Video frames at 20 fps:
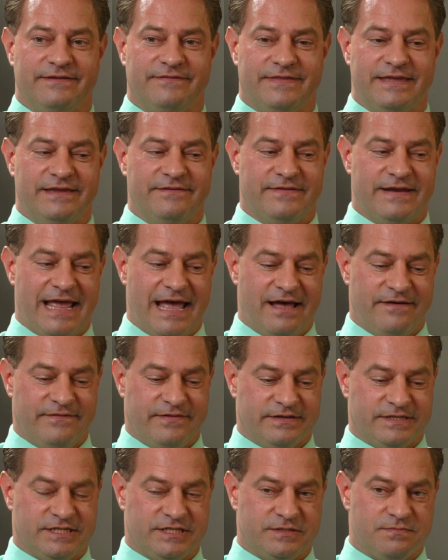if they even have
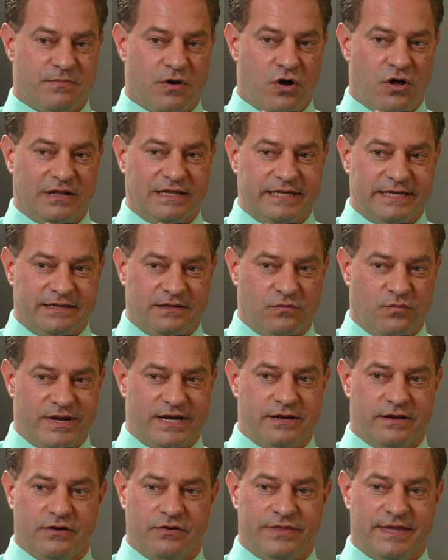a small little
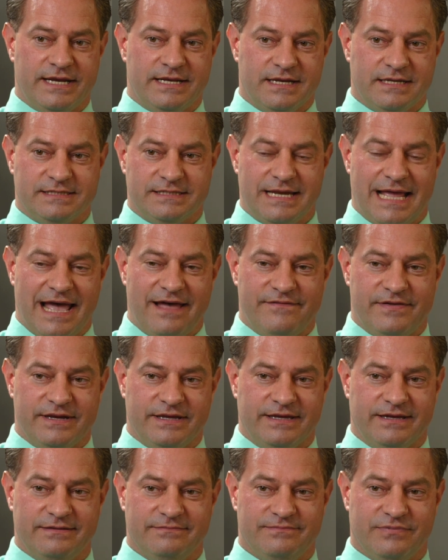window that doesn't have
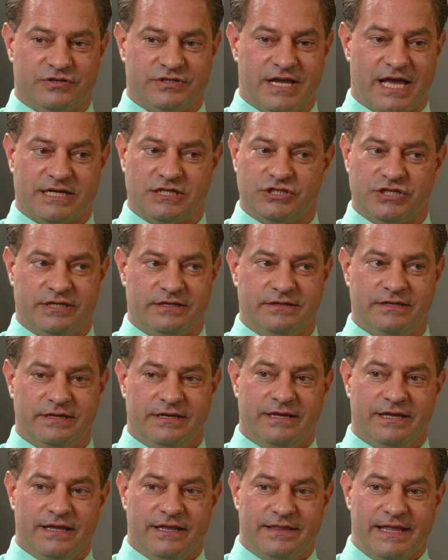any protection,
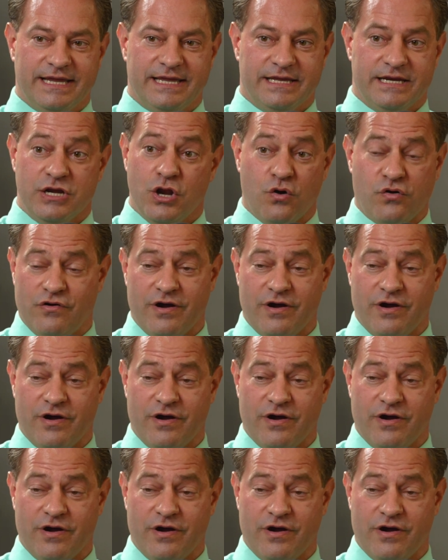they get no